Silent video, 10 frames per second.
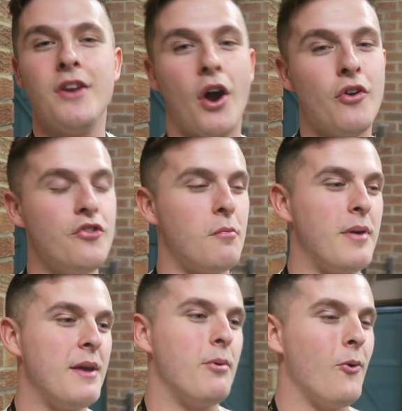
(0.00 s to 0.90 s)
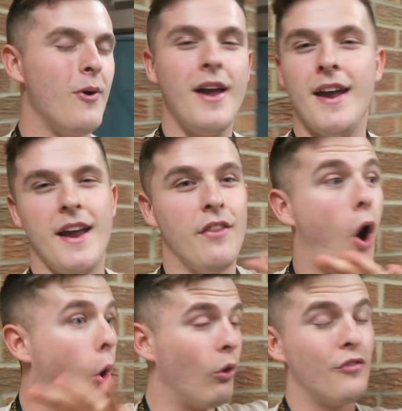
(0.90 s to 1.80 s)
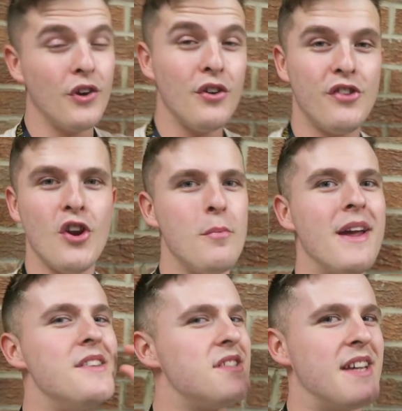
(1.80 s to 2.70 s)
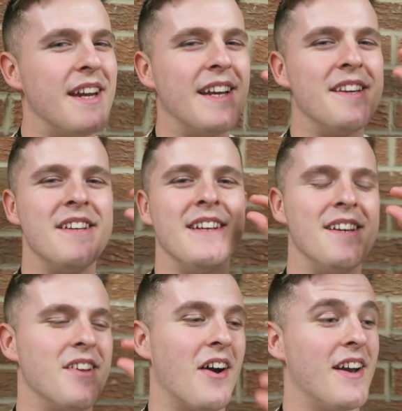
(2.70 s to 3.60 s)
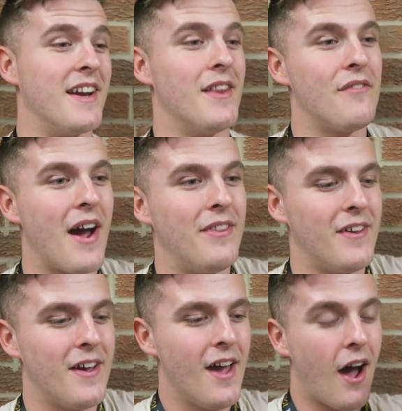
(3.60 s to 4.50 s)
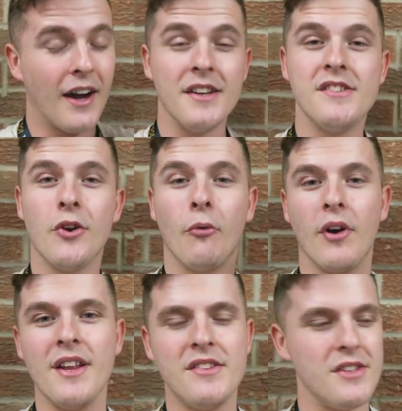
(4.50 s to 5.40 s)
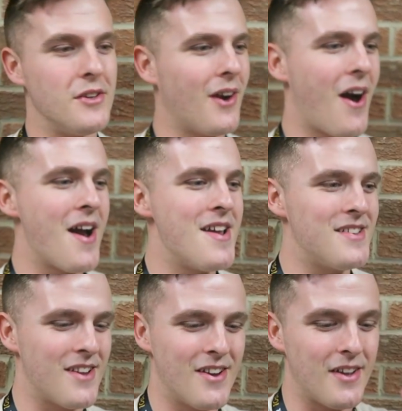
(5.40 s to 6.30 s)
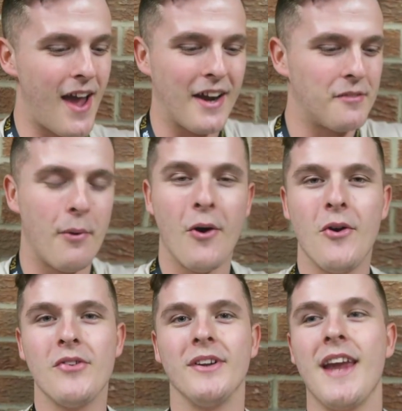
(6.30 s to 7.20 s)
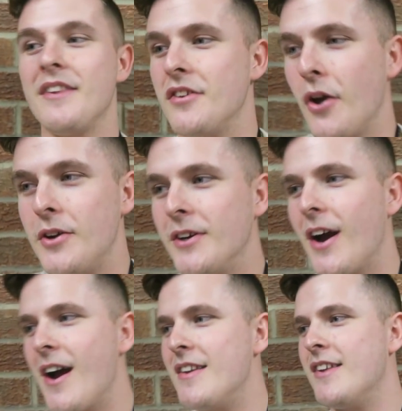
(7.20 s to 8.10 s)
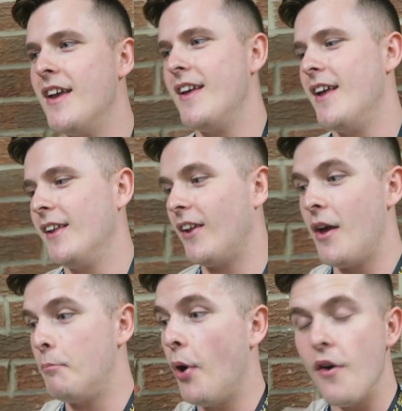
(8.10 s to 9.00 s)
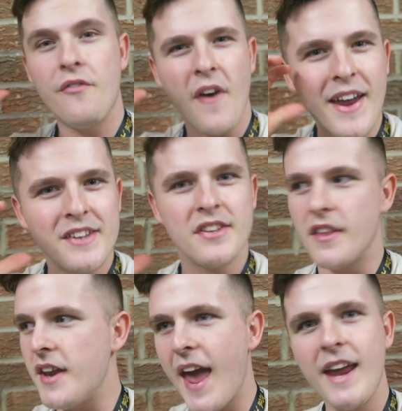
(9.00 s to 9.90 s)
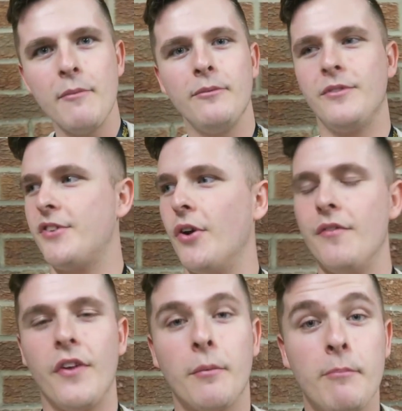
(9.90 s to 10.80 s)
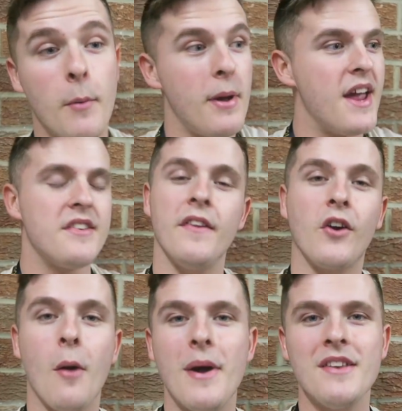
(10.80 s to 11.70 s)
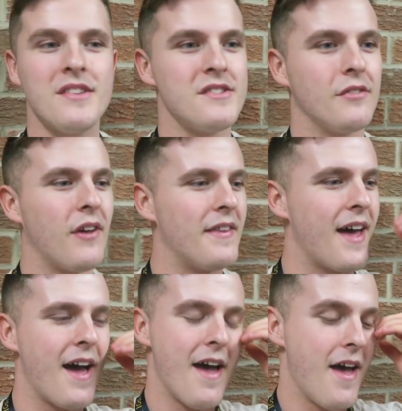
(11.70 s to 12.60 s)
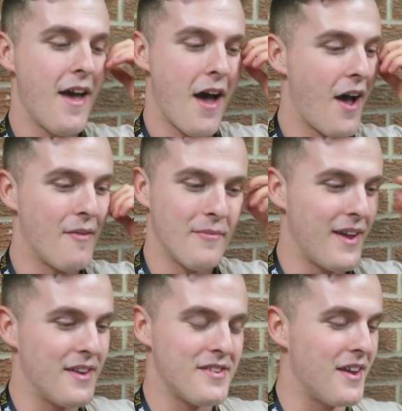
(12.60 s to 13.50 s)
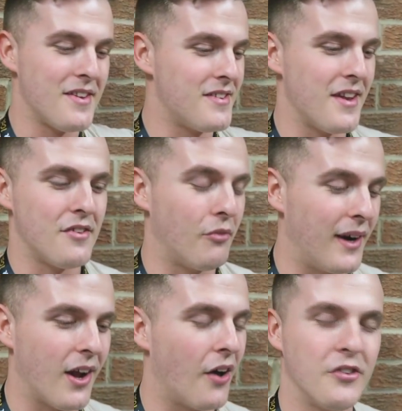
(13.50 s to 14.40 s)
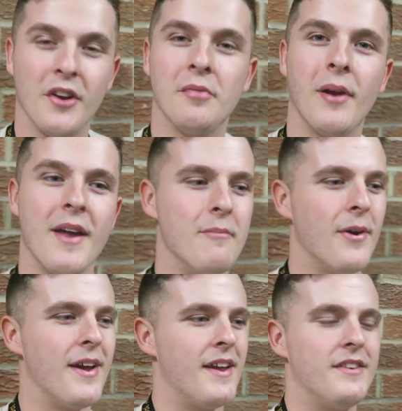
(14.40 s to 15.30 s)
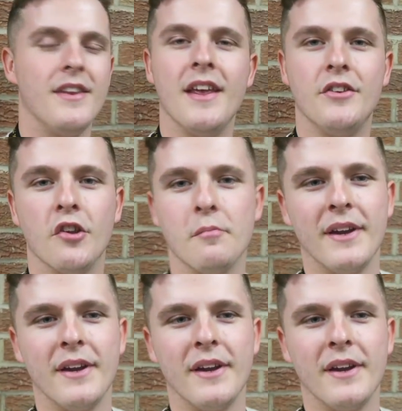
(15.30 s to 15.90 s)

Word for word: nine hundred people in the whole of YouTube is teeny, teeny, tiny, and the fact that I can still run into you guys at expos and get to know you guys, like put a face to the name sort of that appears in the comments and stuff like that. Um, it's, it's, it's really hard to explain, but it, it does